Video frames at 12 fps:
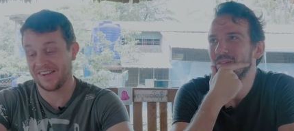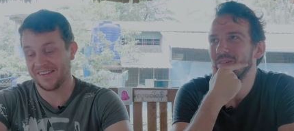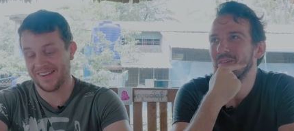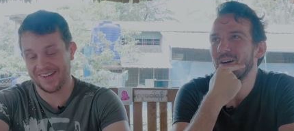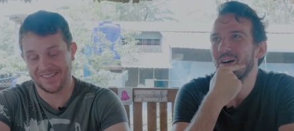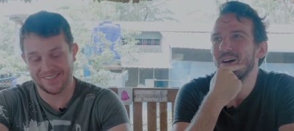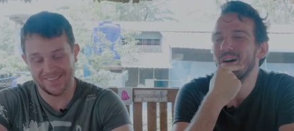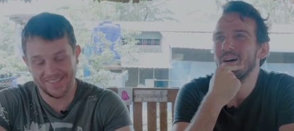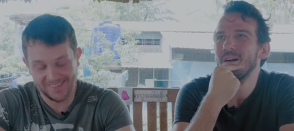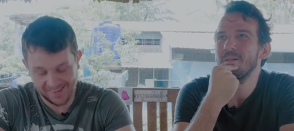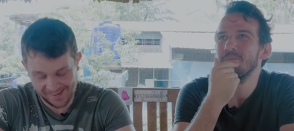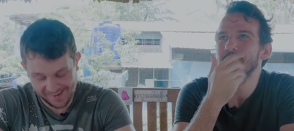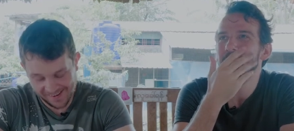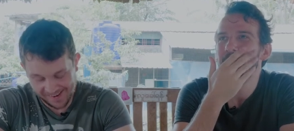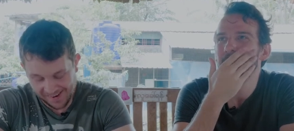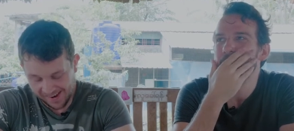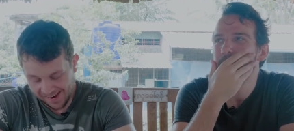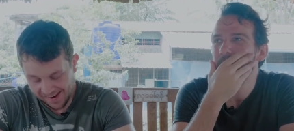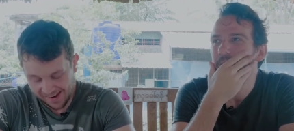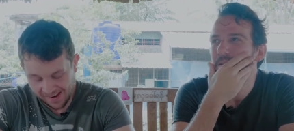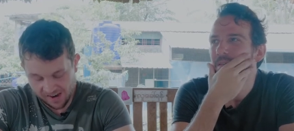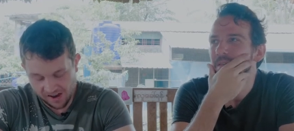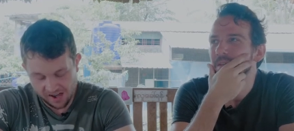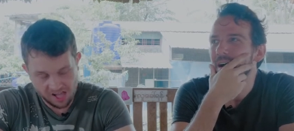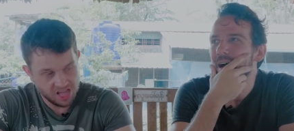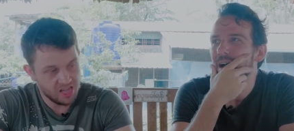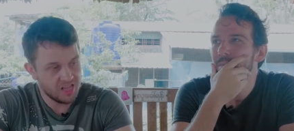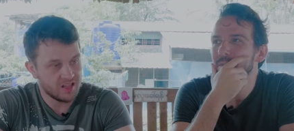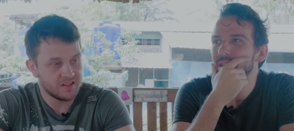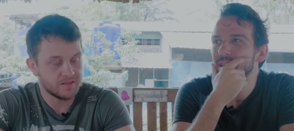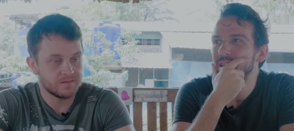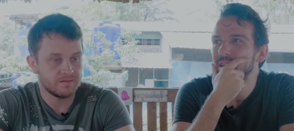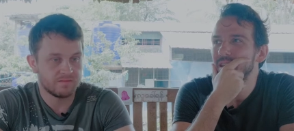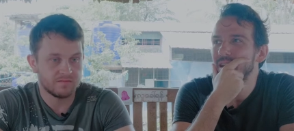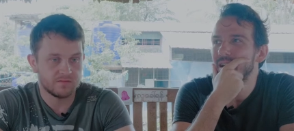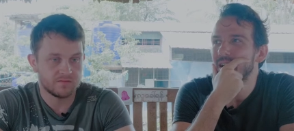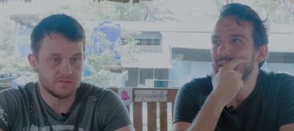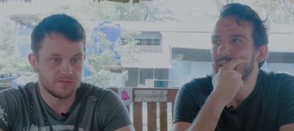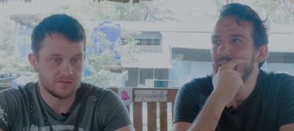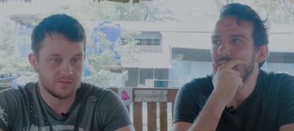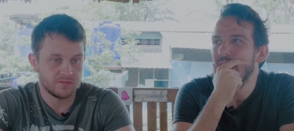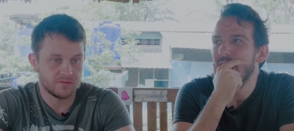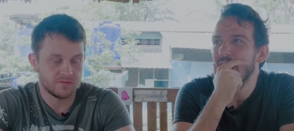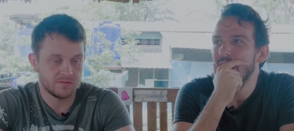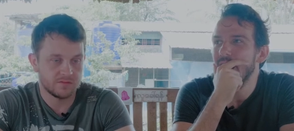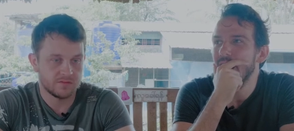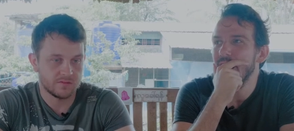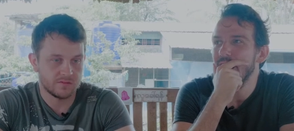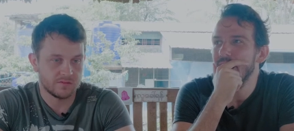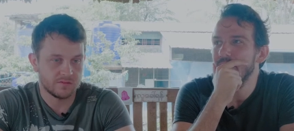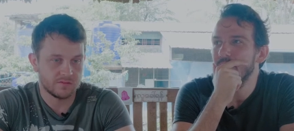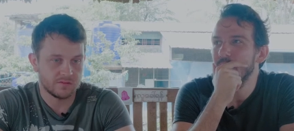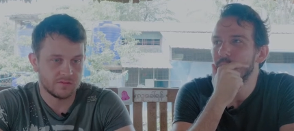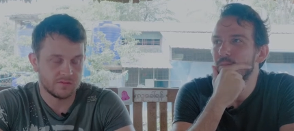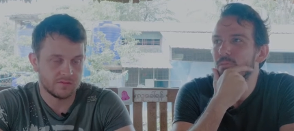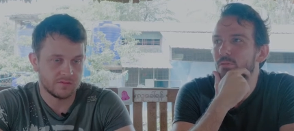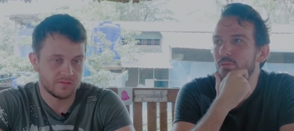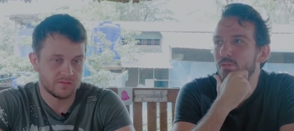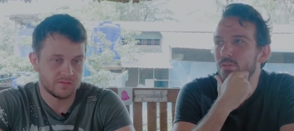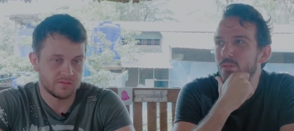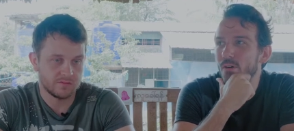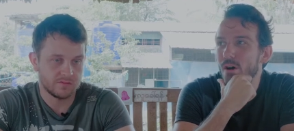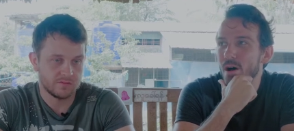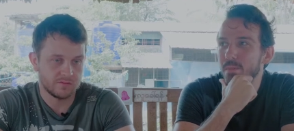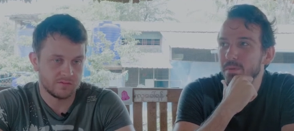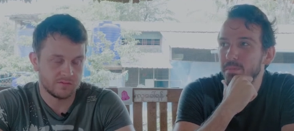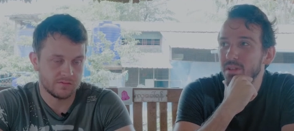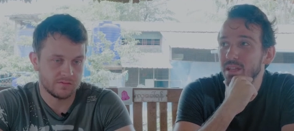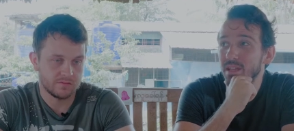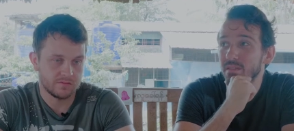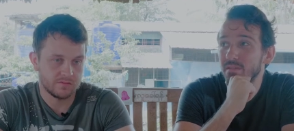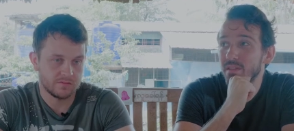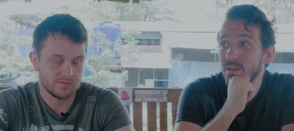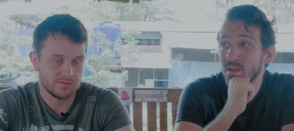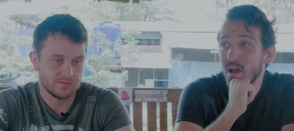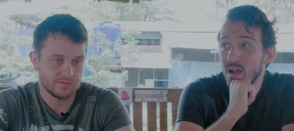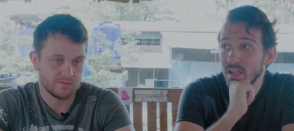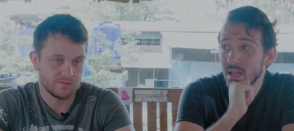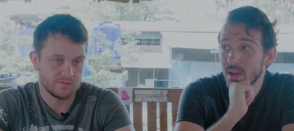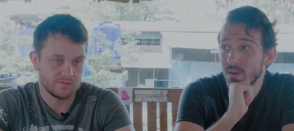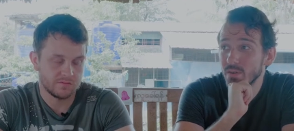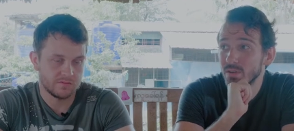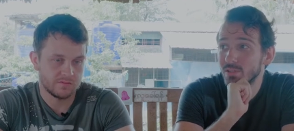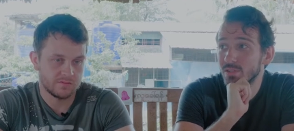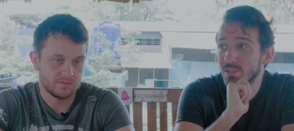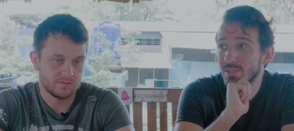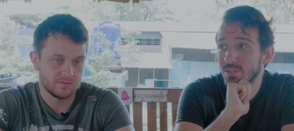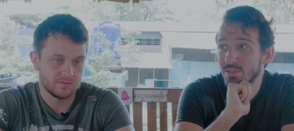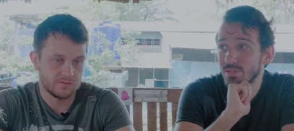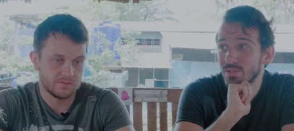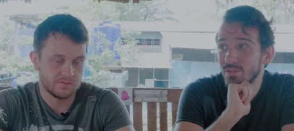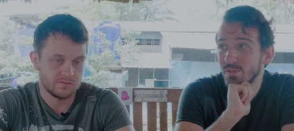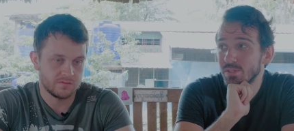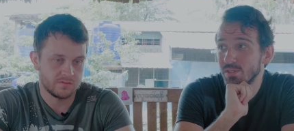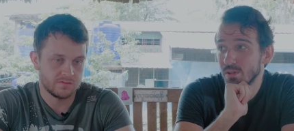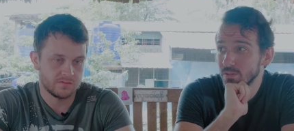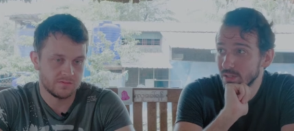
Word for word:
Speaker 1: true enough. Um,
Speaker 2: I mean, I would probably give the knockout to Soe